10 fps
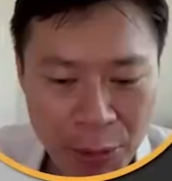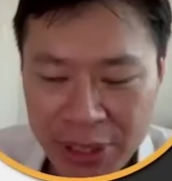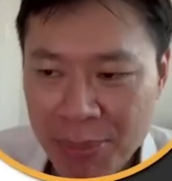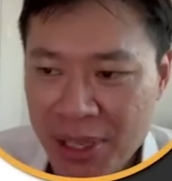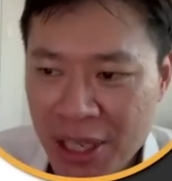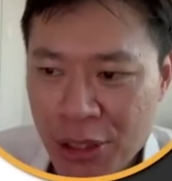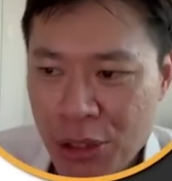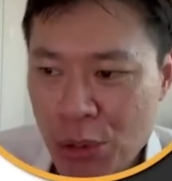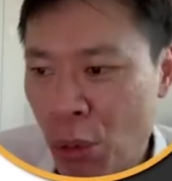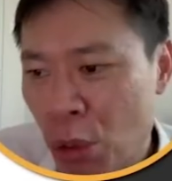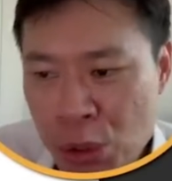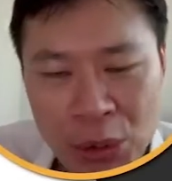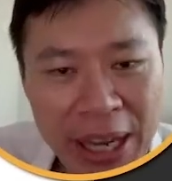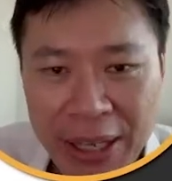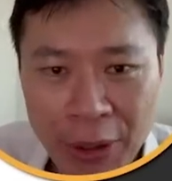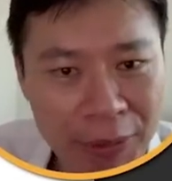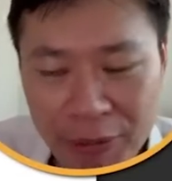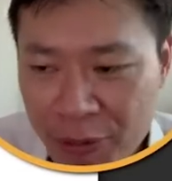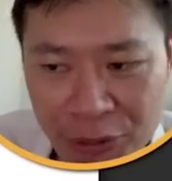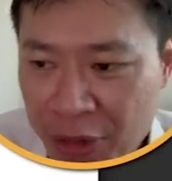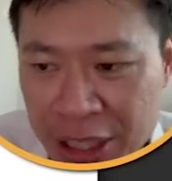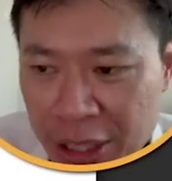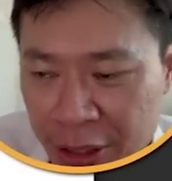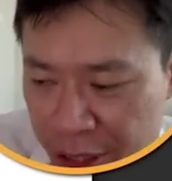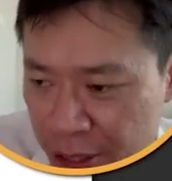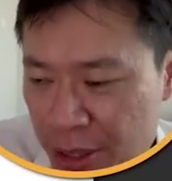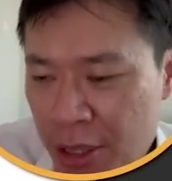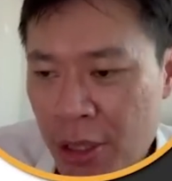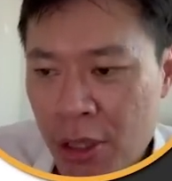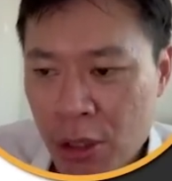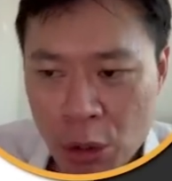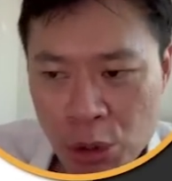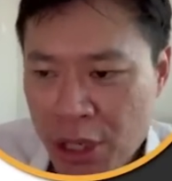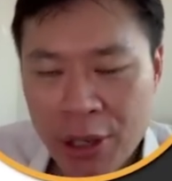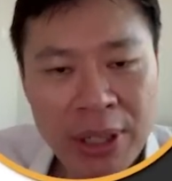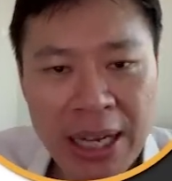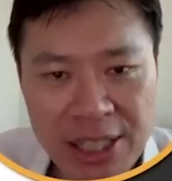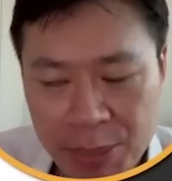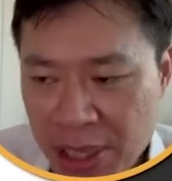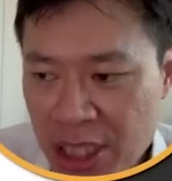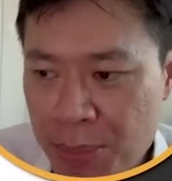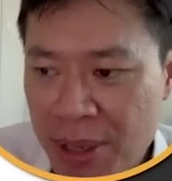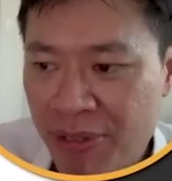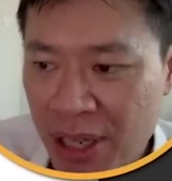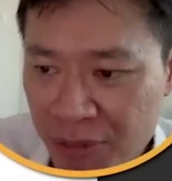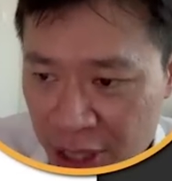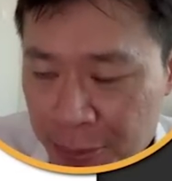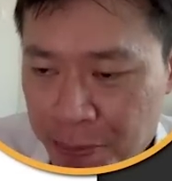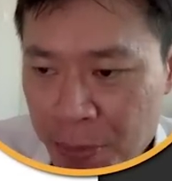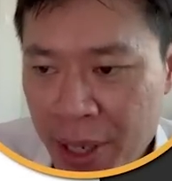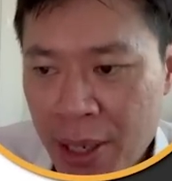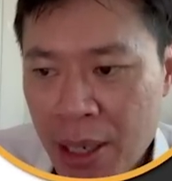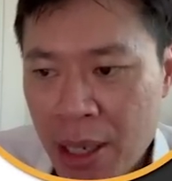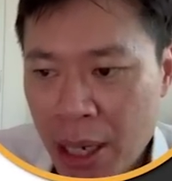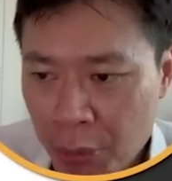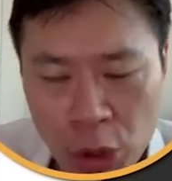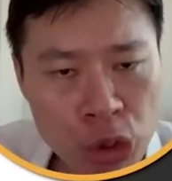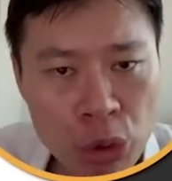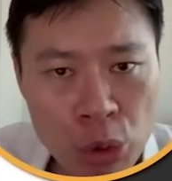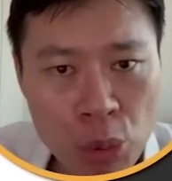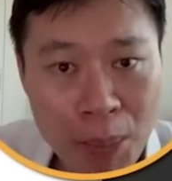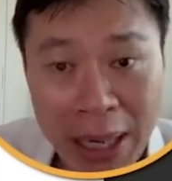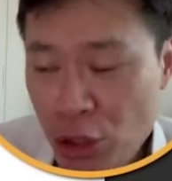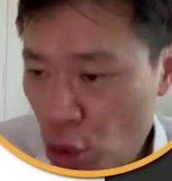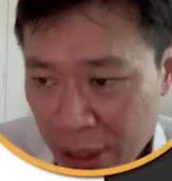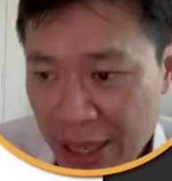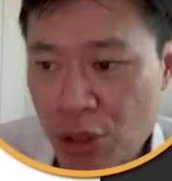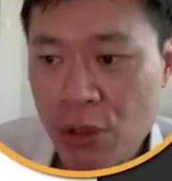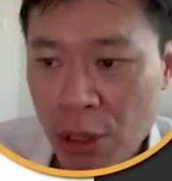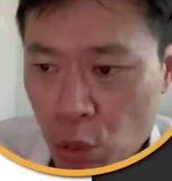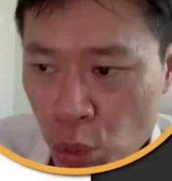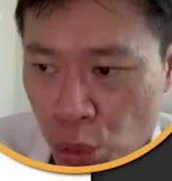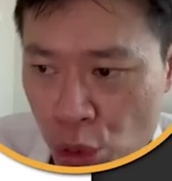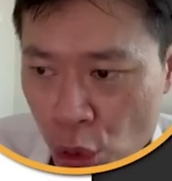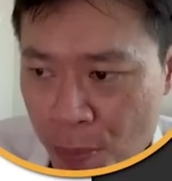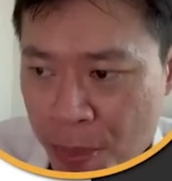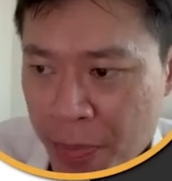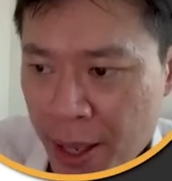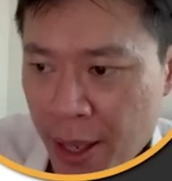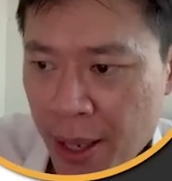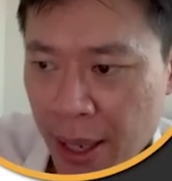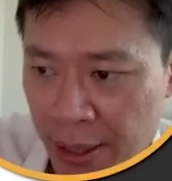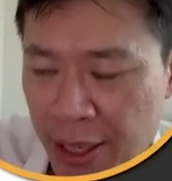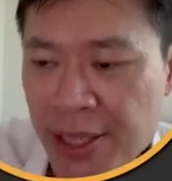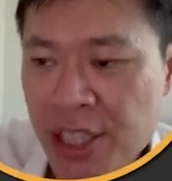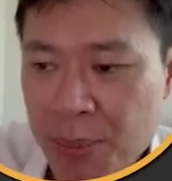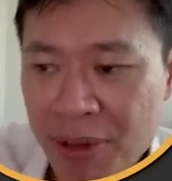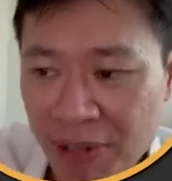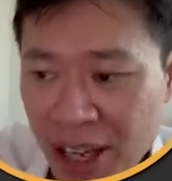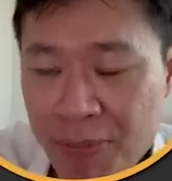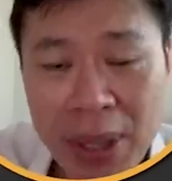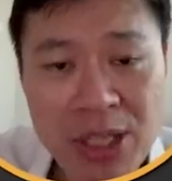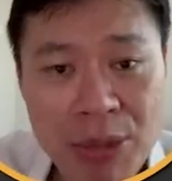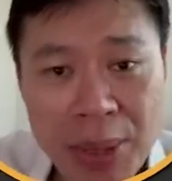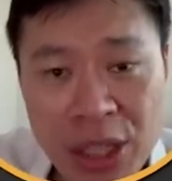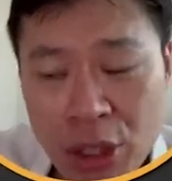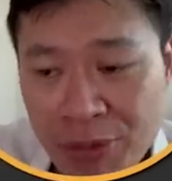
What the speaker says: retirement age, you also cannot figure this. You also cannot customize CPF Life in. I'm going to show you my shortcuts on how to do so. And again, CPF Life pays from age of